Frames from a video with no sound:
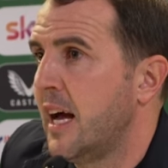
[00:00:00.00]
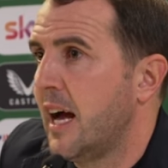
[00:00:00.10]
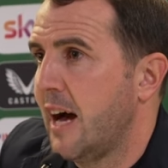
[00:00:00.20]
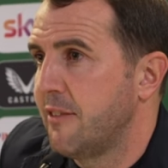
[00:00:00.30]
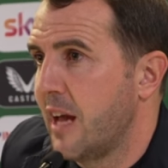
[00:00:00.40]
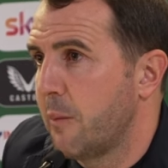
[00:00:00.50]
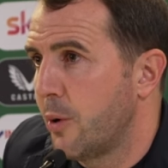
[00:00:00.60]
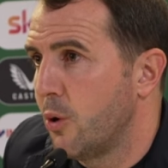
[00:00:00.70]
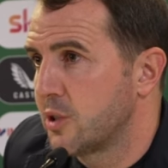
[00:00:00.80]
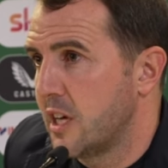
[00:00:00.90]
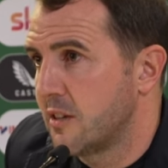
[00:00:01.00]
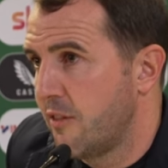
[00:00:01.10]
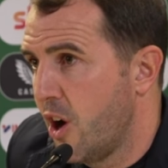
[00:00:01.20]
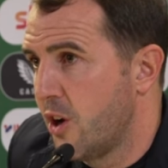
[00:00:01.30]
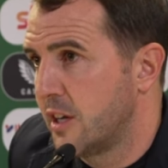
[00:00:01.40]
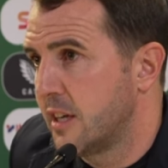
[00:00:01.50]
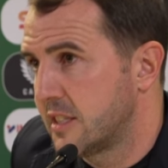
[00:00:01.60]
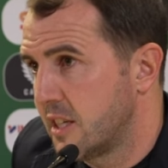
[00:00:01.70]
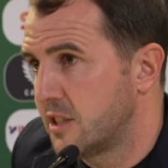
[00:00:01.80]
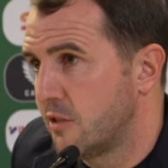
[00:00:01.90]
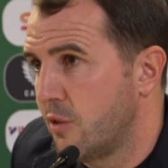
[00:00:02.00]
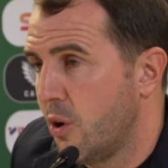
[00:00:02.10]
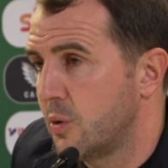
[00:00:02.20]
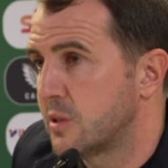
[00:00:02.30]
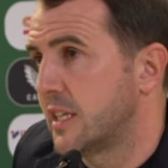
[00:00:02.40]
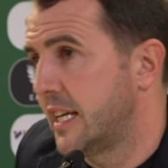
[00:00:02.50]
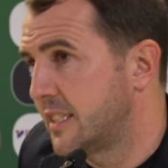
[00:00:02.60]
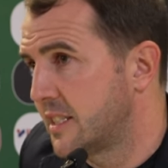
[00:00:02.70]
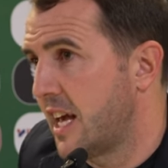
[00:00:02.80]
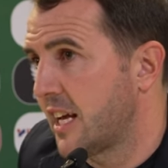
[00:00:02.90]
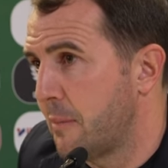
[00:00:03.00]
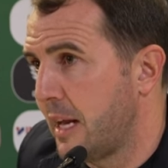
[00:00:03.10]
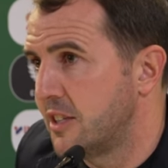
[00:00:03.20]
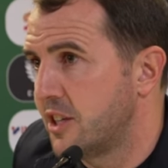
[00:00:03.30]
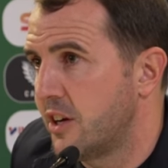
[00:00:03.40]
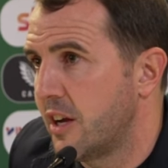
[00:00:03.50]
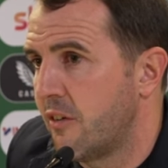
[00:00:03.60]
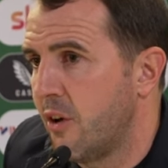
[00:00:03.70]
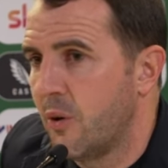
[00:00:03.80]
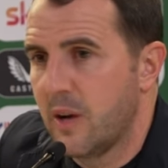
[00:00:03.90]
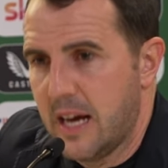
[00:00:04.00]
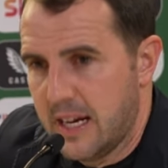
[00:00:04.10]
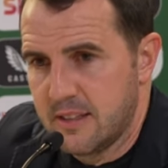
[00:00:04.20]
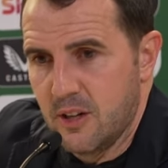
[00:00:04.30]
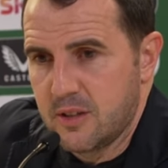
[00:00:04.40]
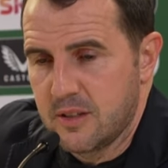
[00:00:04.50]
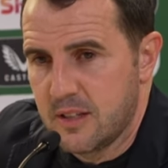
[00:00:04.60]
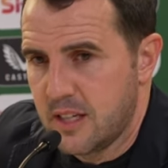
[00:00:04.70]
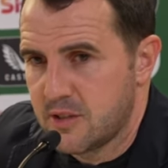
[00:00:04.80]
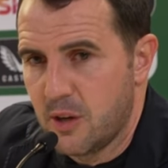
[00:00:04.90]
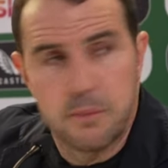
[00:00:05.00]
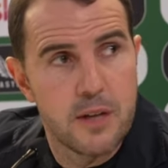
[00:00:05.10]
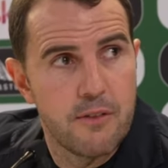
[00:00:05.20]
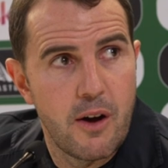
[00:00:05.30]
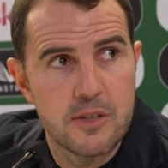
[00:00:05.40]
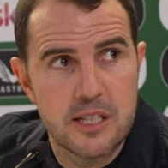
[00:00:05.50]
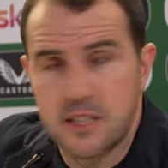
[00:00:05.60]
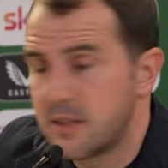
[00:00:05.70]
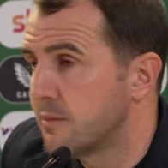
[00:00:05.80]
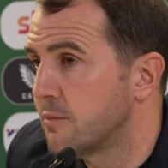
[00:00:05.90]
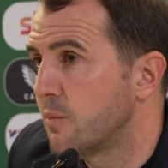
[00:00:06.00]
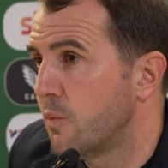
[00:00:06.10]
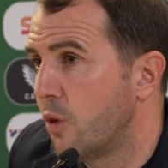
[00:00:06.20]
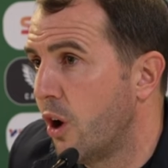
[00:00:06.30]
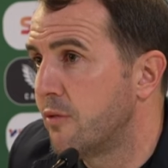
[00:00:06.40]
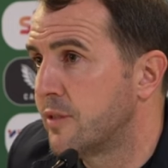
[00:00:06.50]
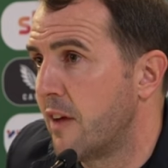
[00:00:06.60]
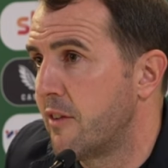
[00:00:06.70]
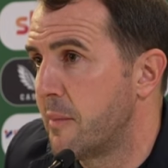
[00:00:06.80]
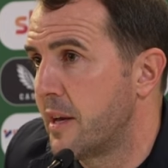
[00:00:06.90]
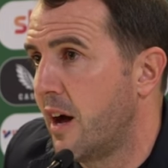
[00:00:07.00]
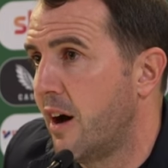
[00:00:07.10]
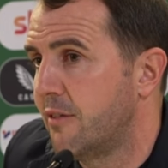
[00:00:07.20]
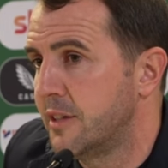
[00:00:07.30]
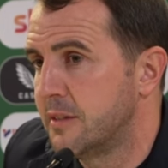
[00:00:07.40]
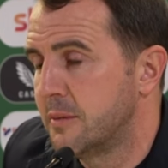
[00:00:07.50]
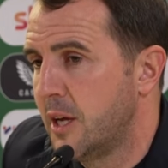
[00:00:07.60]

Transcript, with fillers: having that process of learning assistant roles and then to take a managerial role. And look, it's something I've obviously loved every minute of and